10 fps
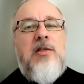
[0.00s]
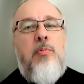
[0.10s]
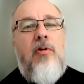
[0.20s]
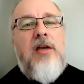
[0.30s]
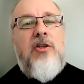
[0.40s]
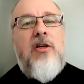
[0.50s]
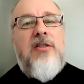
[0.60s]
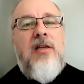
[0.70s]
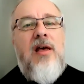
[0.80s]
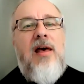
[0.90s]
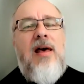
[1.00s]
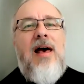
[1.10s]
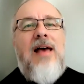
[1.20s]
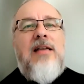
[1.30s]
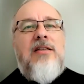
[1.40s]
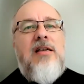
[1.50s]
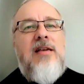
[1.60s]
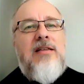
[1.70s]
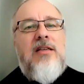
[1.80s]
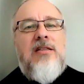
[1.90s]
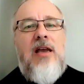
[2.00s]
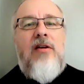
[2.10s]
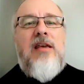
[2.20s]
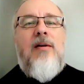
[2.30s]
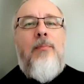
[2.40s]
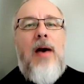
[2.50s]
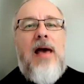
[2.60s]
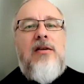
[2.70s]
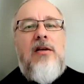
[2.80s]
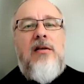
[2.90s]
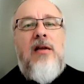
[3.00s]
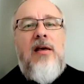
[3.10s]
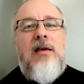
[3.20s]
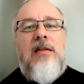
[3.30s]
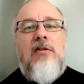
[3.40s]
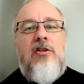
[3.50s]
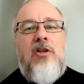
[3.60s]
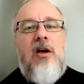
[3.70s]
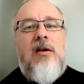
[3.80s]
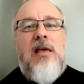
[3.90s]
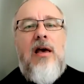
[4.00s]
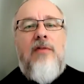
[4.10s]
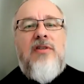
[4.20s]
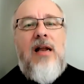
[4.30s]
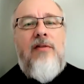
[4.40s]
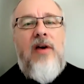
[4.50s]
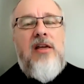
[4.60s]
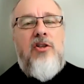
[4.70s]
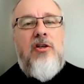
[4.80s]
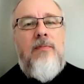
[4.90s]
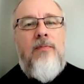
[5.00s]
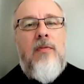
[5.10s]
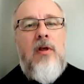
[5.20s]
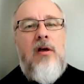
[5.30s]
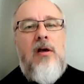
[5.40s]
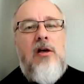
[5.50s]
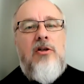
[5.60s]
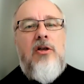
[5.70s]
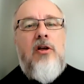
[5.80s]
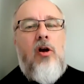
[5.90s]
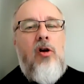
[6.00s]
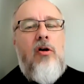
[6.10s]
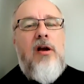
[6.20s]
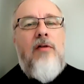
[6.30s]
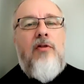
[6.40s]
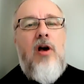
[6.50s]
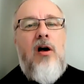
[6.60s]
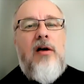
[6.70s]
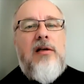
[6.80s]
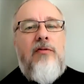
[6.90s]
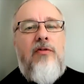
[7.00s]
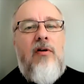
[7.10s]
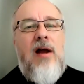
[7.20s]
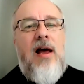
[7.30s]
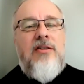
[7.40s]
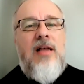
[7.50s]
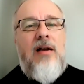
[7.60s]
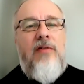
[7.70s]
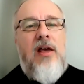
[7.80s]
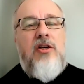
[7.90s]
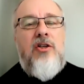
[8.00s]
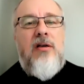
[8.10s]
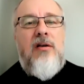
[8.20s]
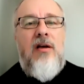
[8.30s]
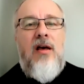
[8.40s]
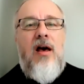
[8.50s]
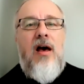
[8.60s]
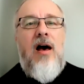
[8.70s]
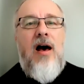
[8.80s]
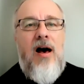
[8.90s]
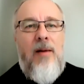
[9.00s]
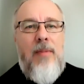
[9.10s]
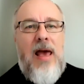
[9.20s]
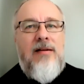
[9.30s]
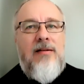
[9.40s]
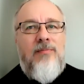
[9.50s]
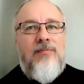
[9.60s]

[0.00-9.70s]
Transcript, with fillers: as precious and as a necessary companion in the journey of salvation to the glory of God and for our salvation. Amen.